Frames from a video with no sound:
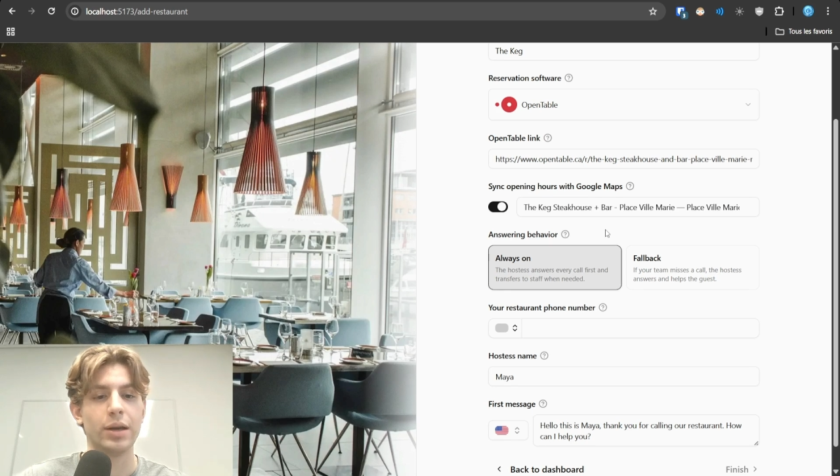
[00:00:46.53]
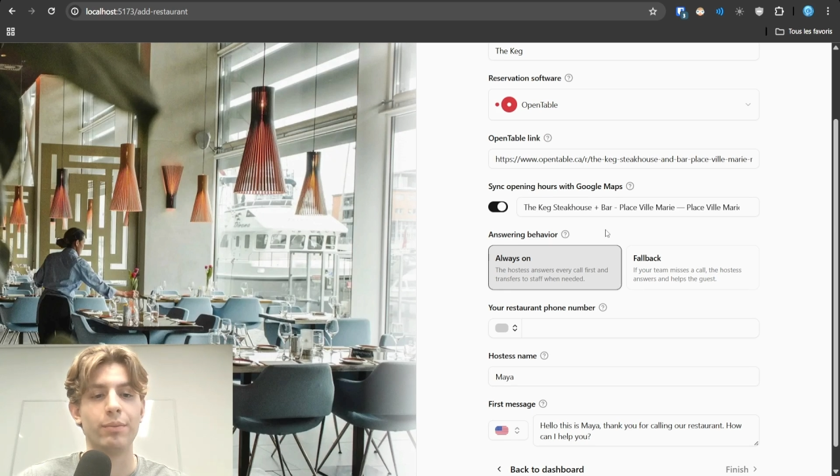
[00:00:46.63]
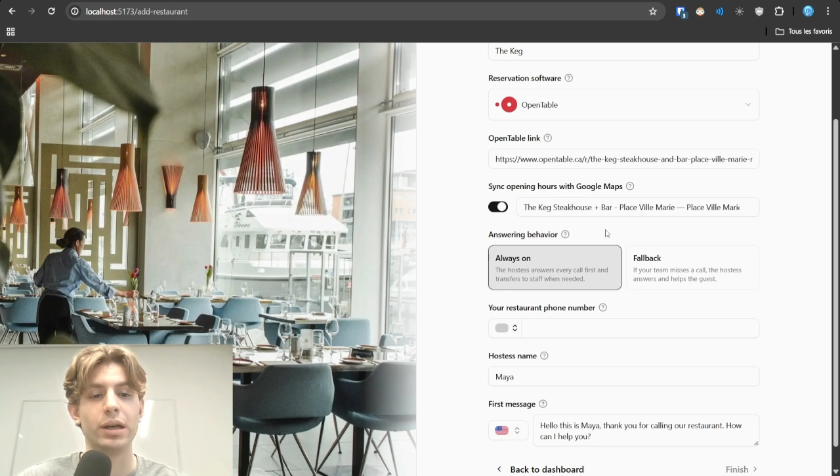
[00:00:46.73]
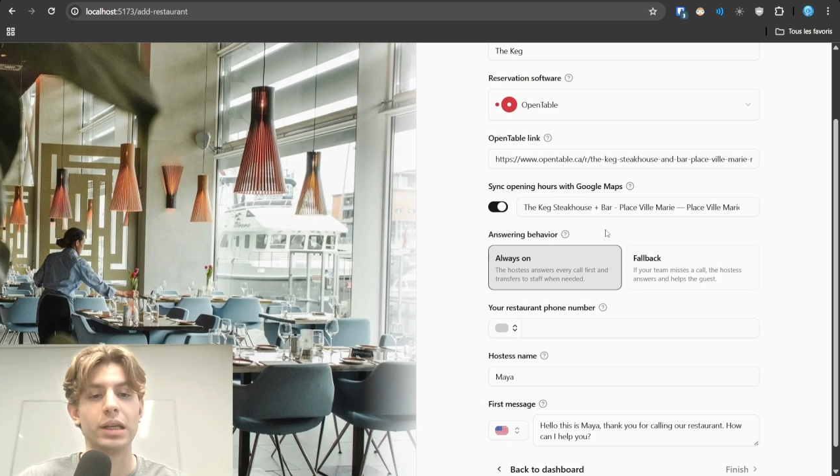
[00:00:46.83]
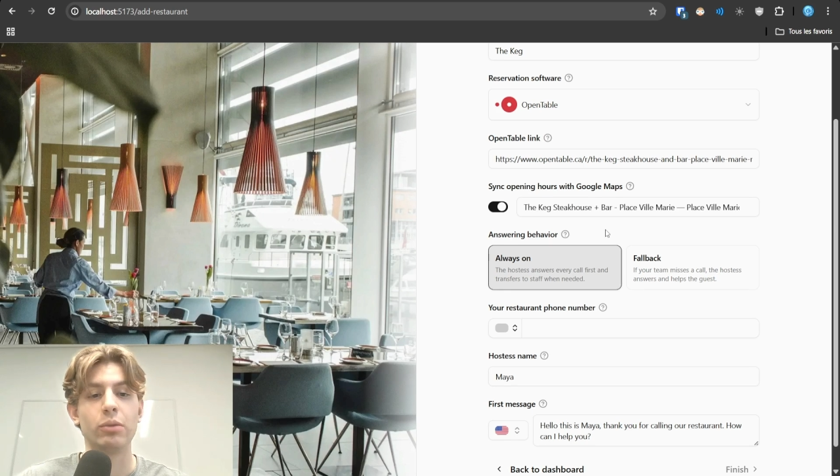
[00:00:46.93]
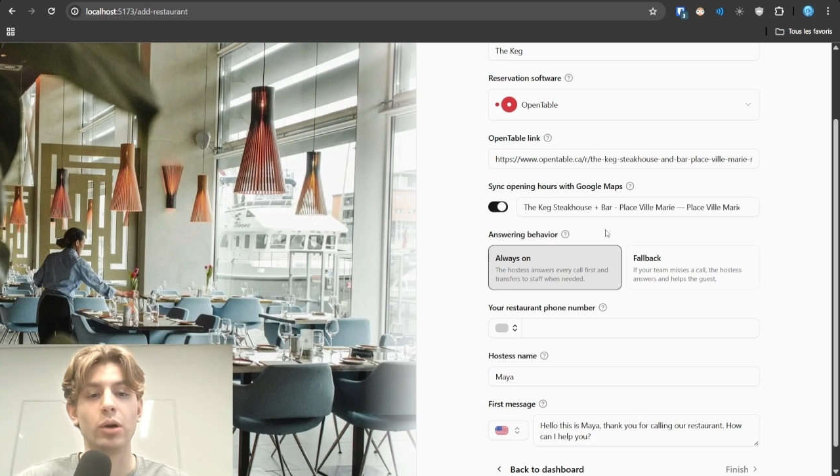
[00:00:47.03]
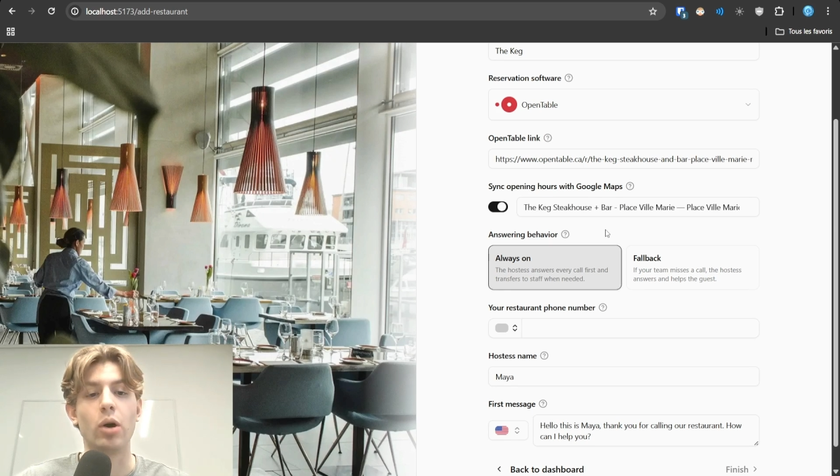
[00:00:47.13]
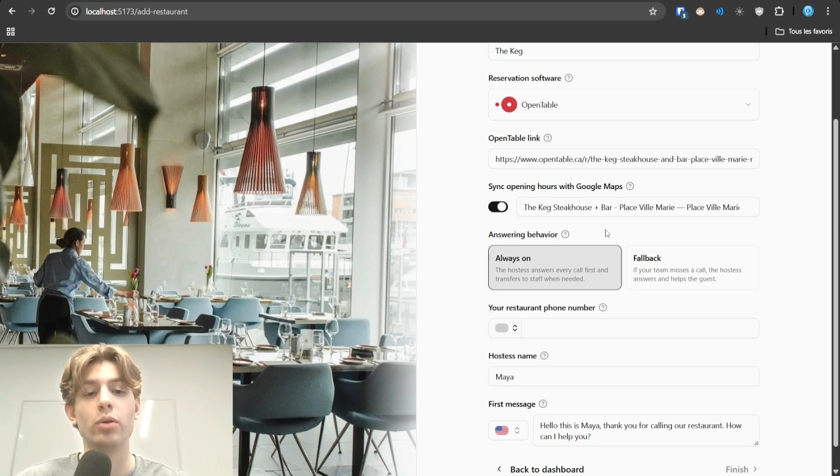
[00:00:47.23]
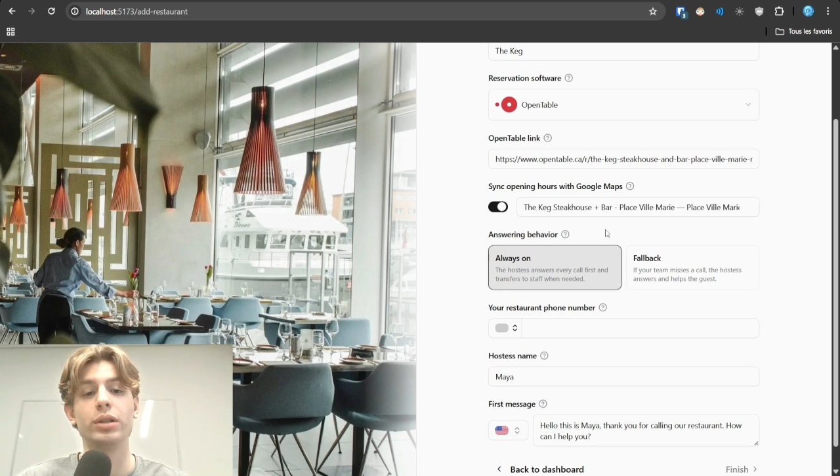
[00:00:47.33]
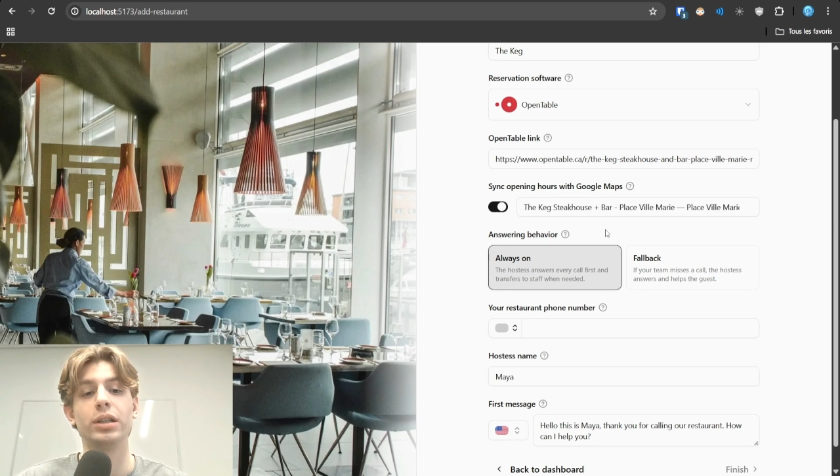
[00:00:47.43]
Maya will
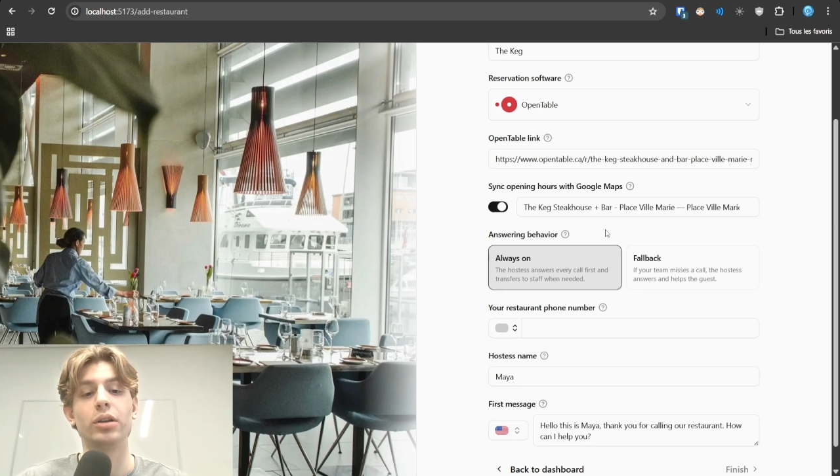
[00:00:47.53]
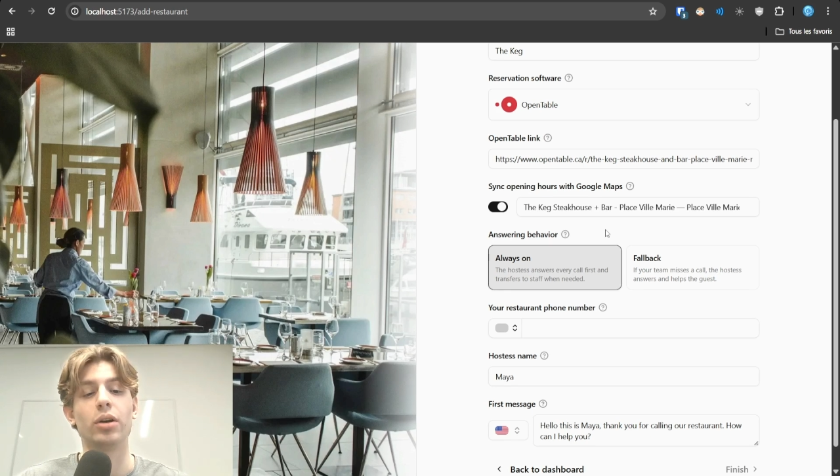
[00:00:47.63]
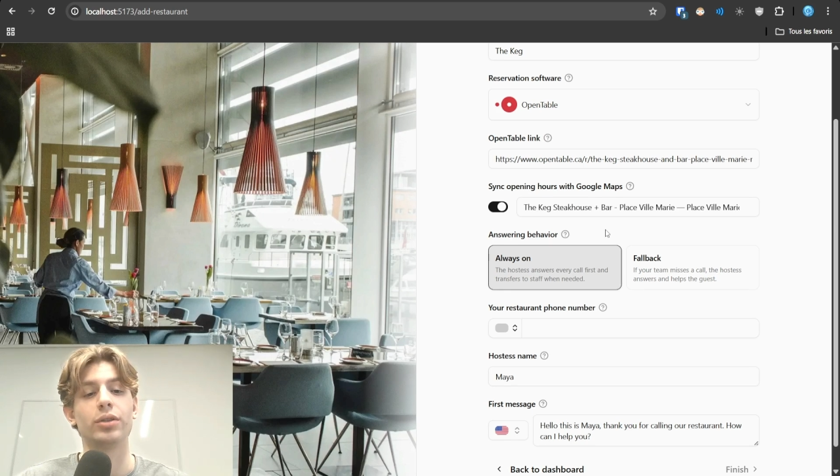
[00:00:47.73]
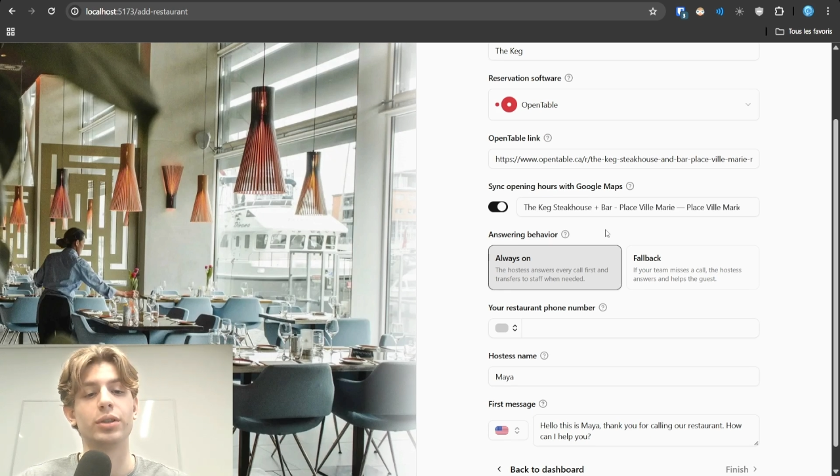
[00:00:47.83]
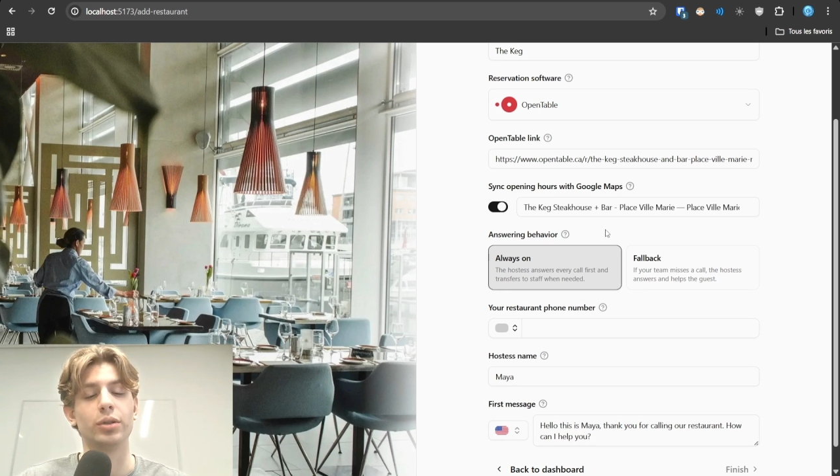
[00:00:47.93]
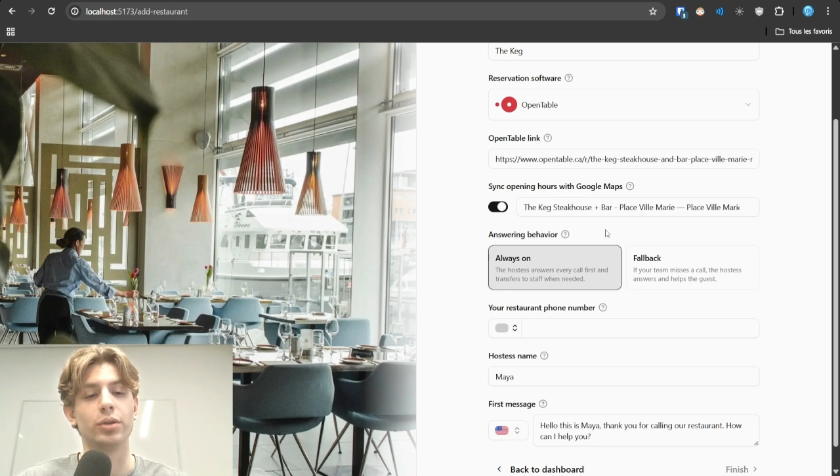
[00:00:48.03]
only answer the